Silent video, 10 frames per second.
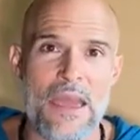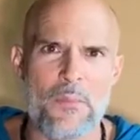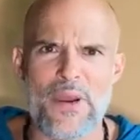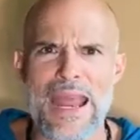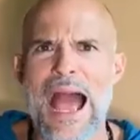
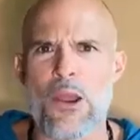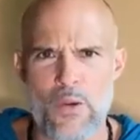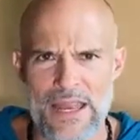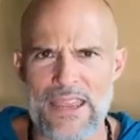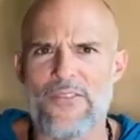pretty high.
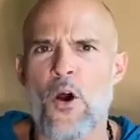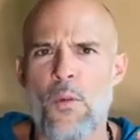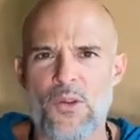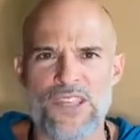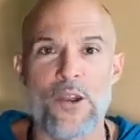We live
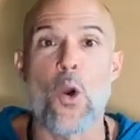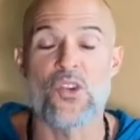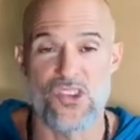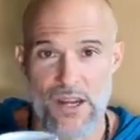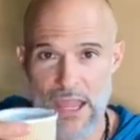almost at
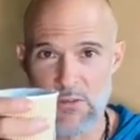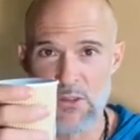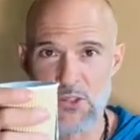ocean level.